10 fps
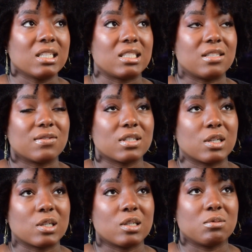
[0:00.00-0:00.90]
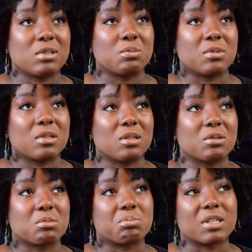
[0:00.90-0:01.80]
Diva Curl was one of
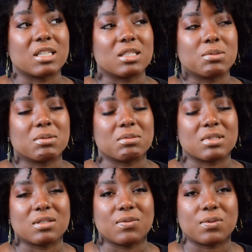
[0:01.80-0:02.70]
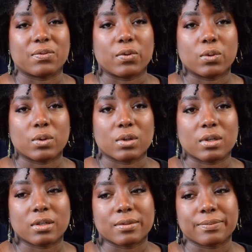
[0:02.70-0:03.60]
those brands where it was just
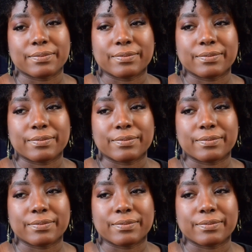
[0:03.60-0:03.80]
for,